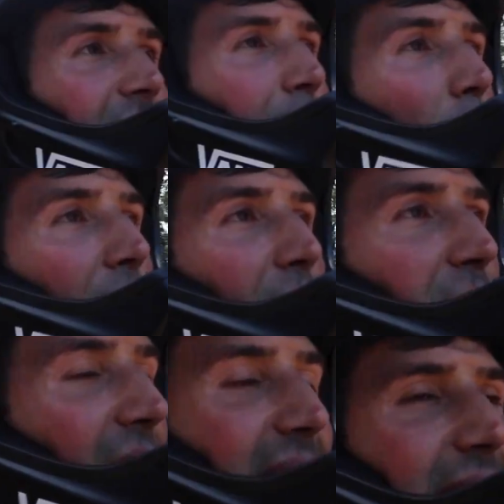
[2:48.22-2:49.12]
I'm going for a
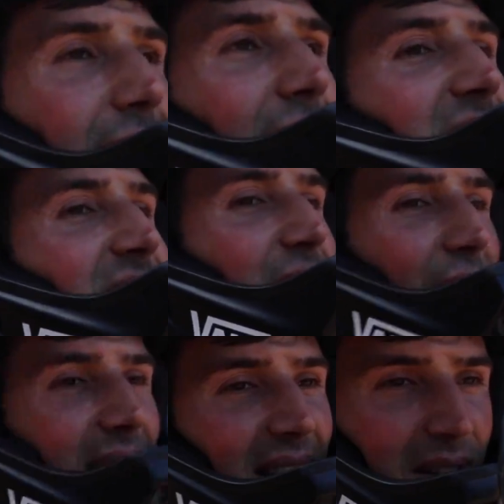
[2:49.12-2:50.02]
fakie. Let's see if
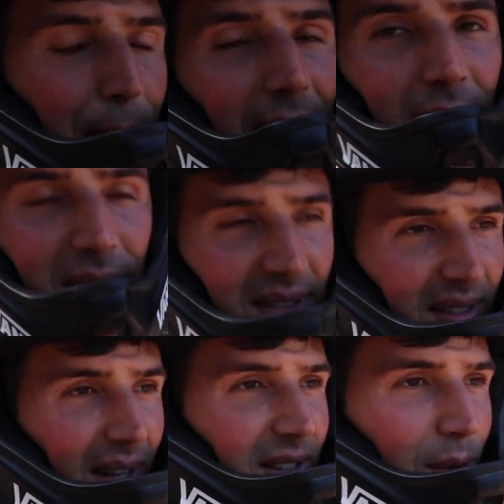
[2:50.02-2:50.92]
I can get the pedals
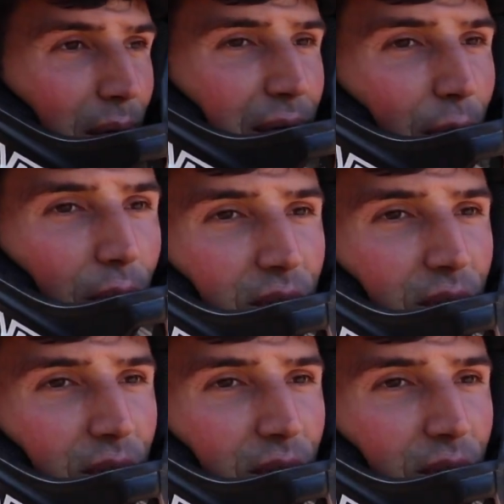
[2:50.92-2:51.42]
do a full